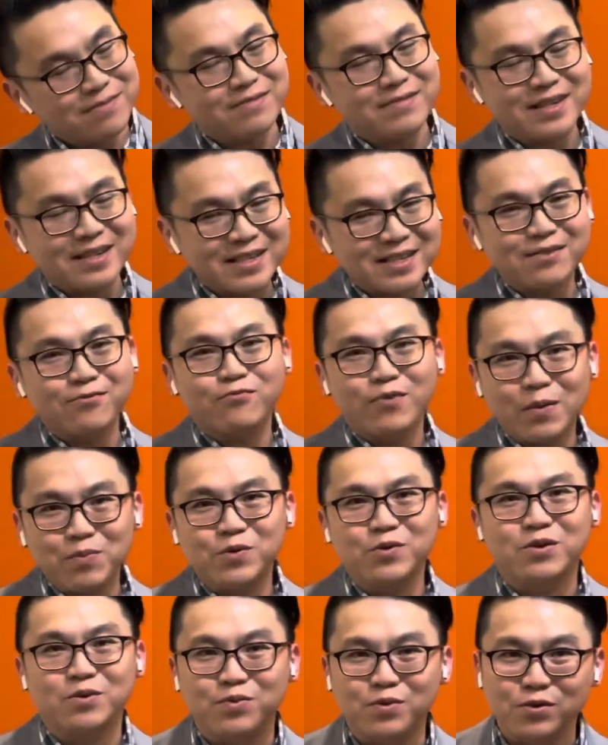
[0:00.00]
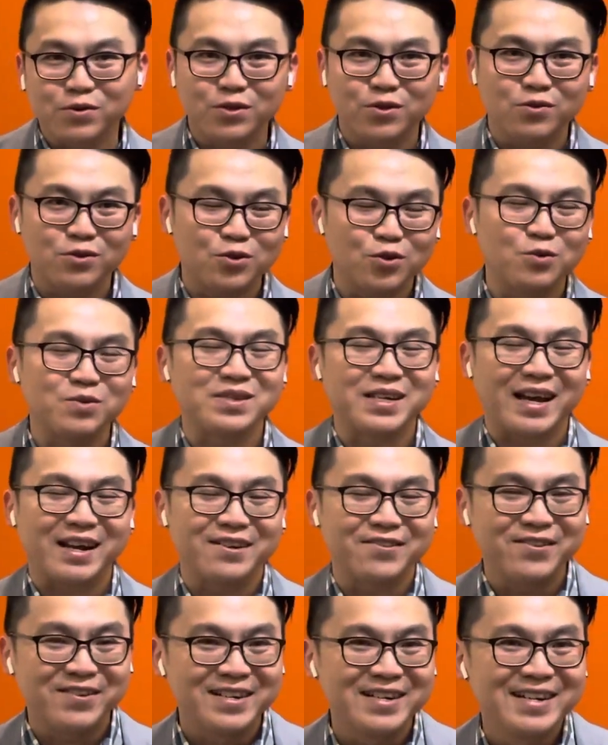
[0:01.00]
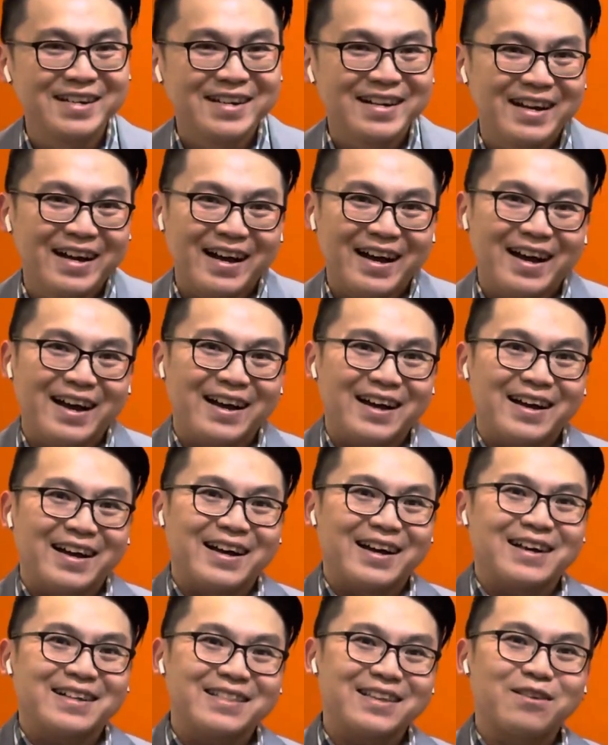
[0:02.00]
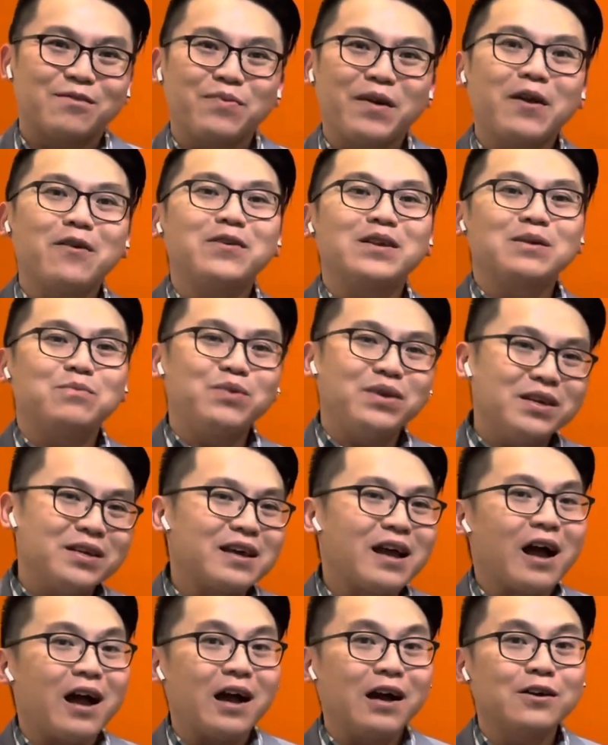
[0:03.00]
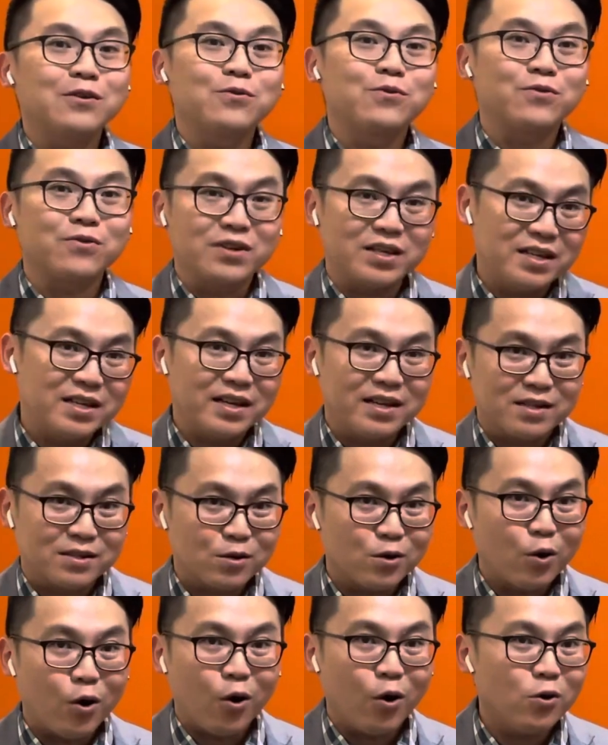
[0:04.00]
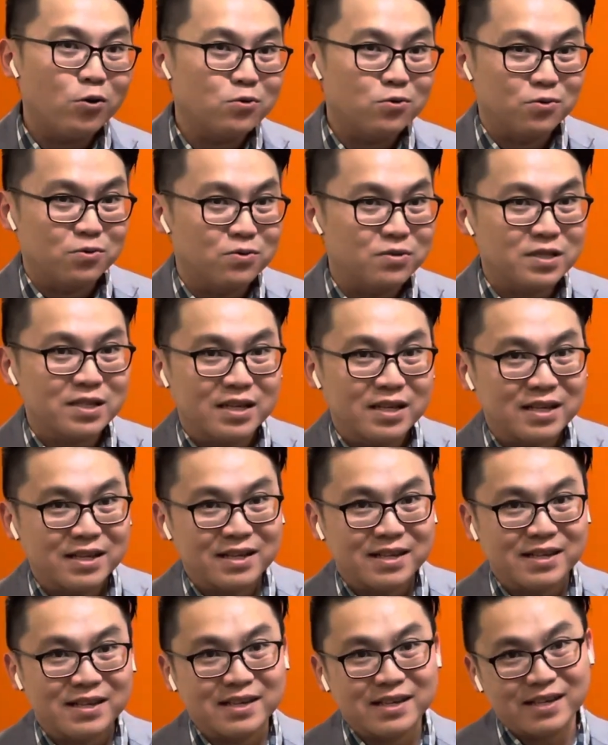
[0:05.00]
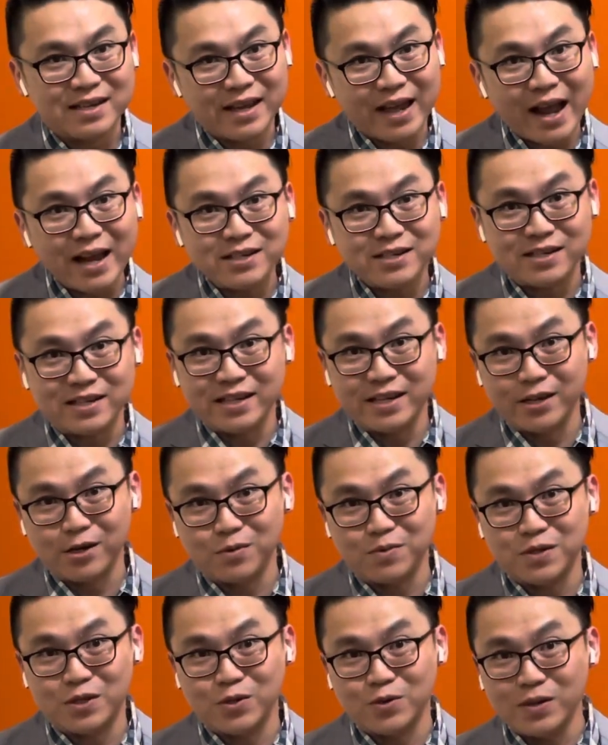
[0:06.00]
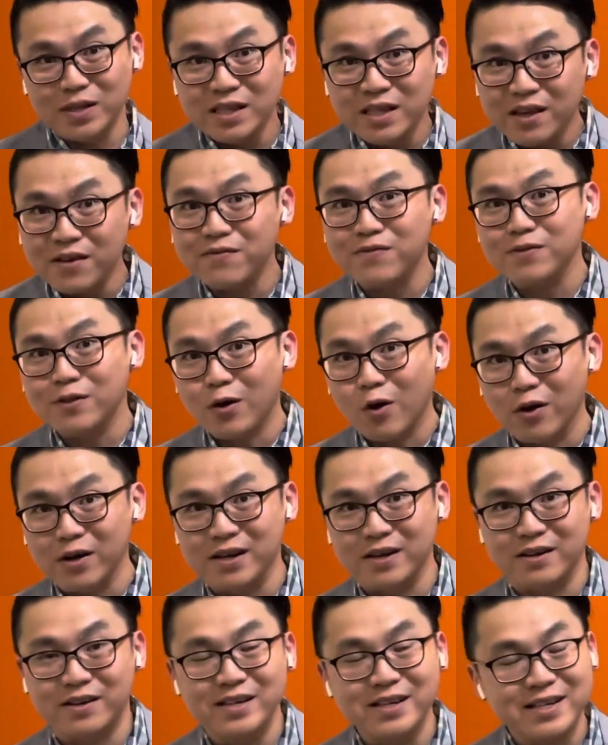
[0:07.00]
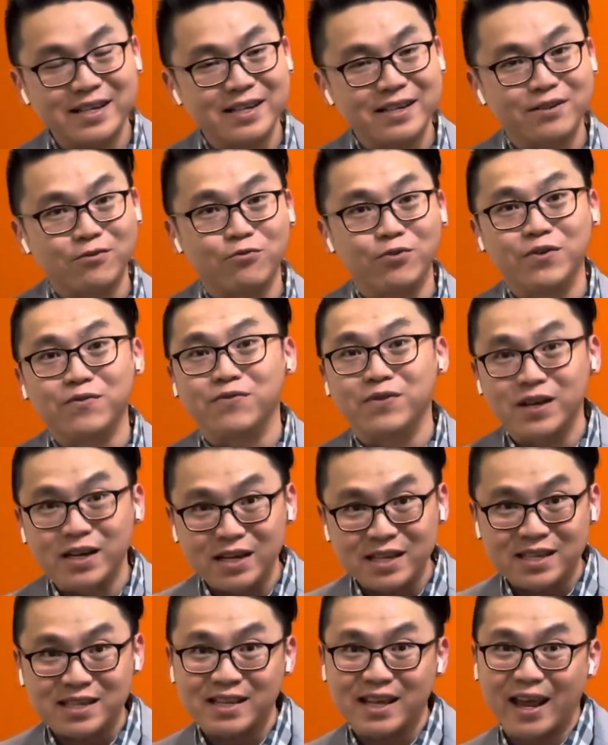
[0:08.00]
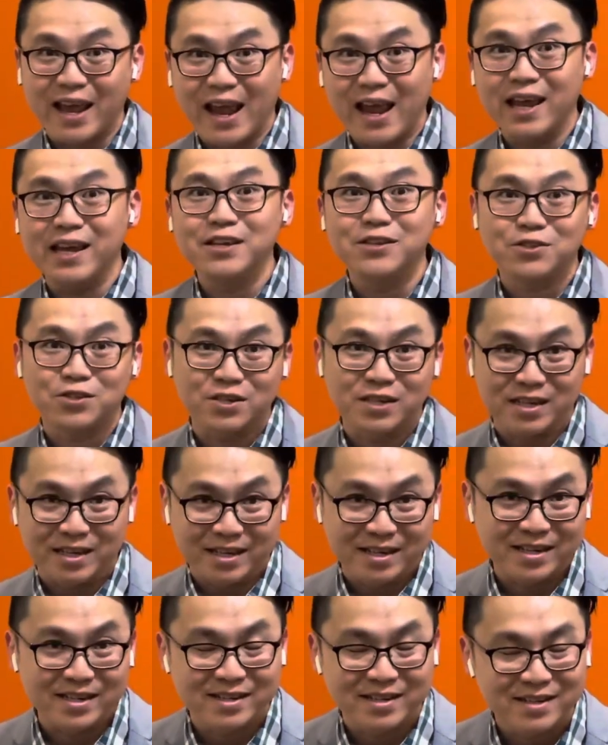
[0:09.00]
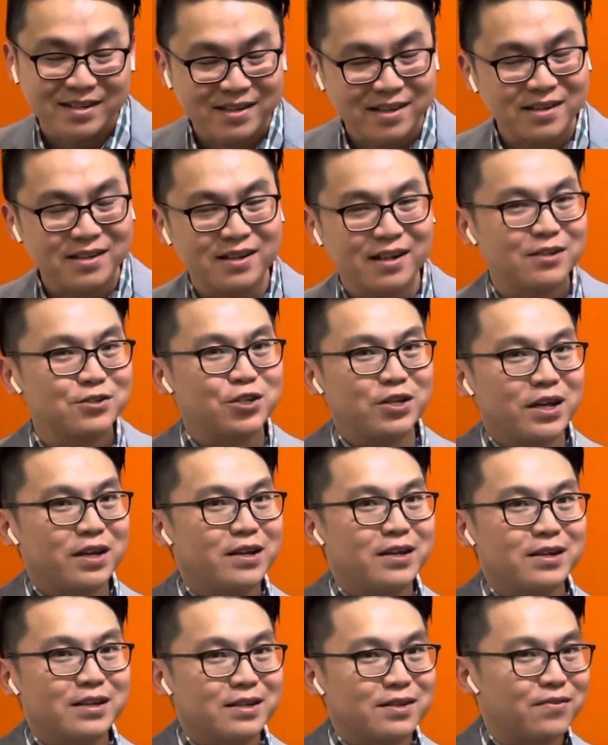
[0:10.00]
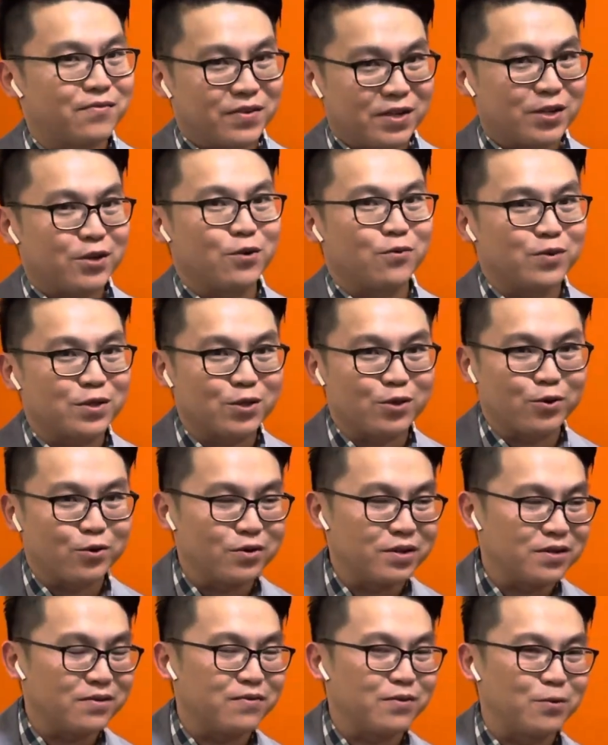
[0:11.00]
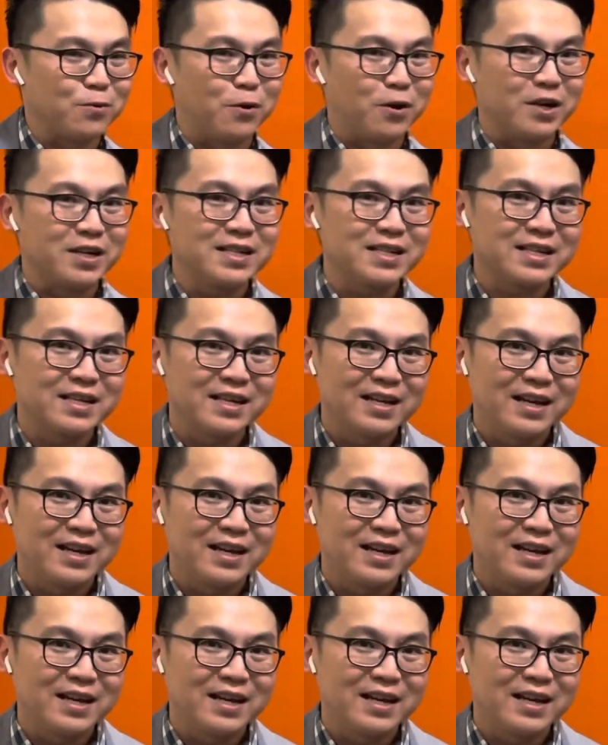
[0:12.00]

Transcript: It's a reputable YouTube channel that apparently being hungry and cold actually helps you live longer. It can reverse aging. I'll share the video with you if you want.